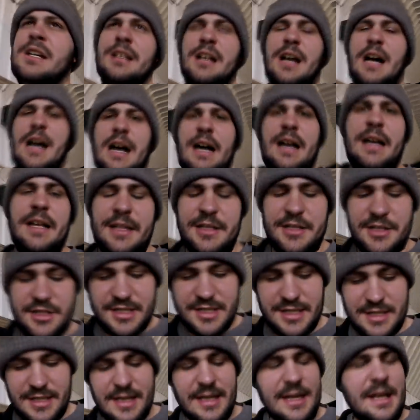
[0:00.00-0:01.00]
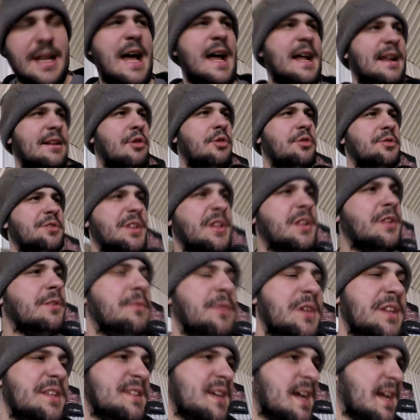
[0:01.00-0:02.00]
Uh, just not only the
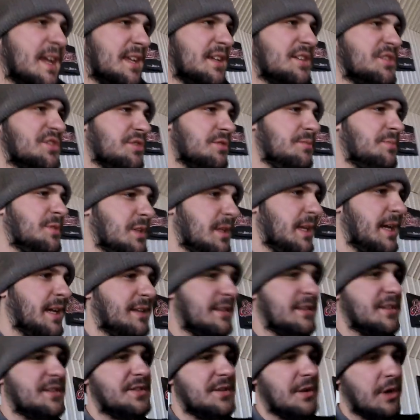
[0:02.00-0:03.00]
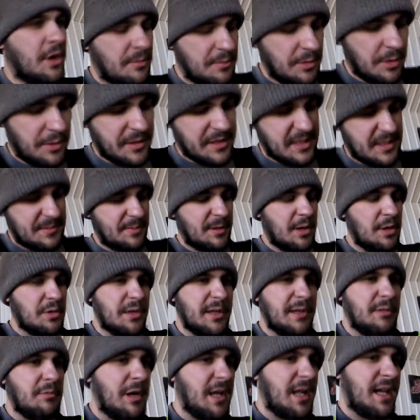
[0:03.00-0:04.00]
V TEC issue, but like the turbo
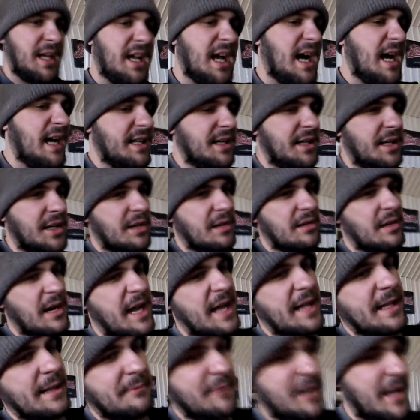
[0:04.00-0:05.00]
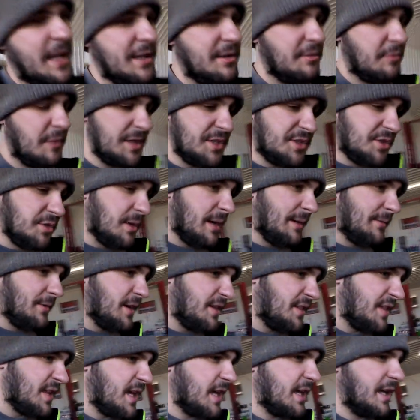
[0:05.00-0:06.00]
exploded when I got here, and then we had to redo
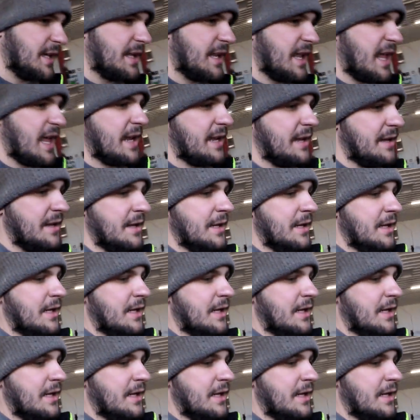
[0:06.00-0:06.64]
everything, and then